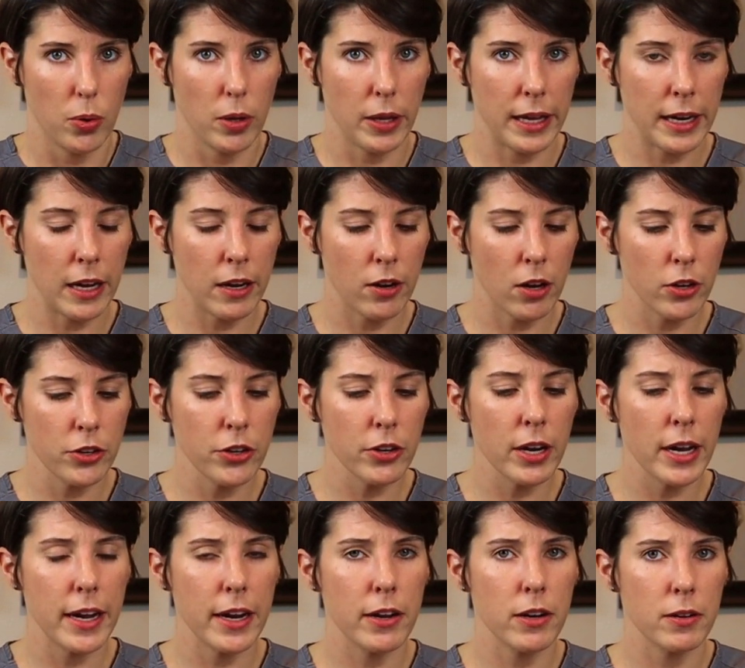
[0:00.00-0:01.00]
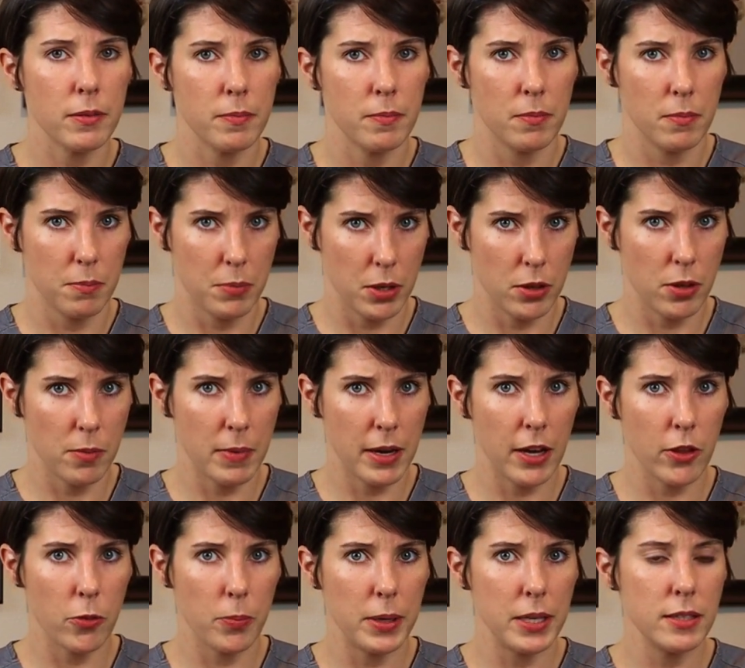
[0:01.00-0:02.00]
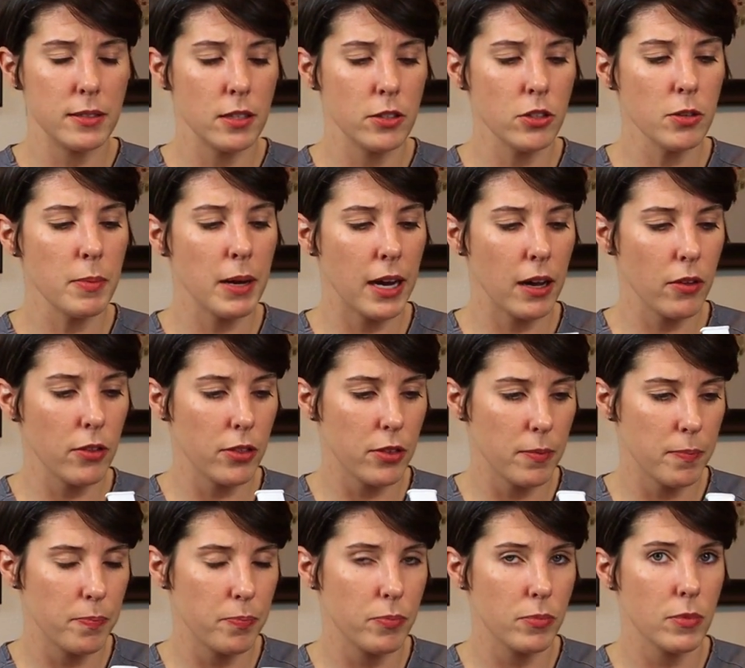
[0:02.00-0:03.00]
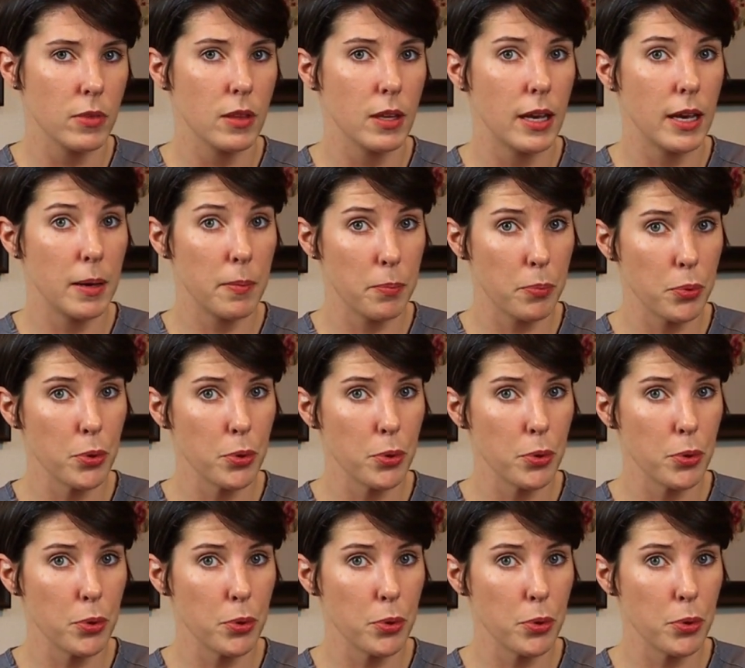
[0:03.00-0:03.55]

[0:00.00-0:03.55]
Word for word: let out all your air, put the mouthpiece in your mouth, and